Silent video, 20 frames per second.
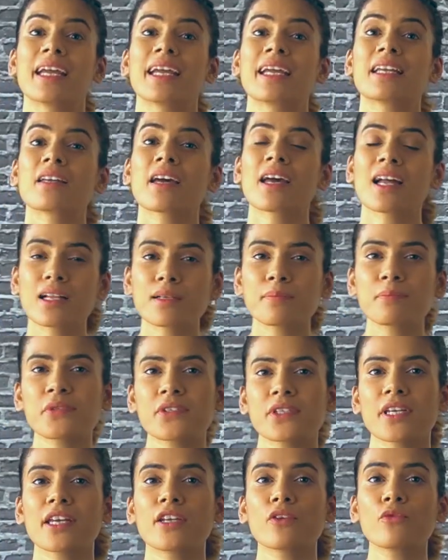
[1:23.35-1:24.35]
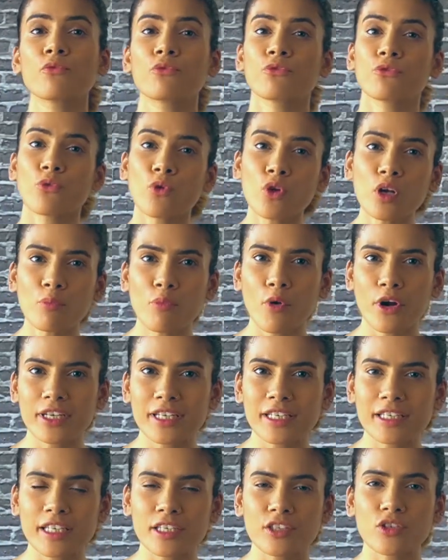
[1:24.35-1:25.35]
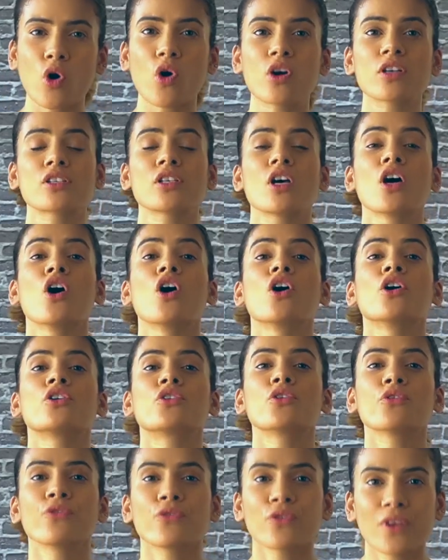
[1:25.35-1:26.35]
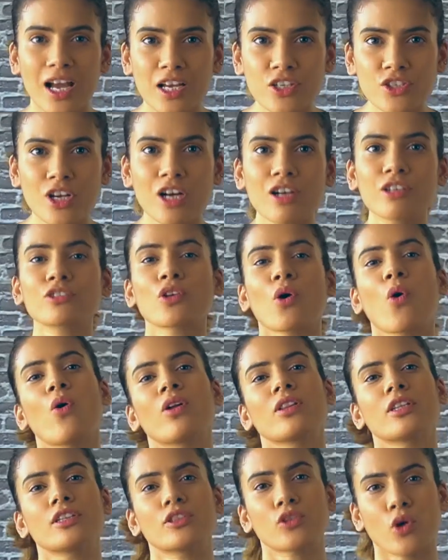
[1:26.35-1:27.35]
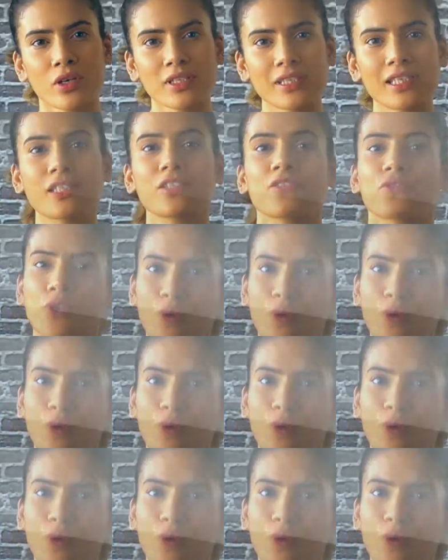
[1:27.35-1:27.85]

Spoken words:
It helps in full body detox to flush out all the toxins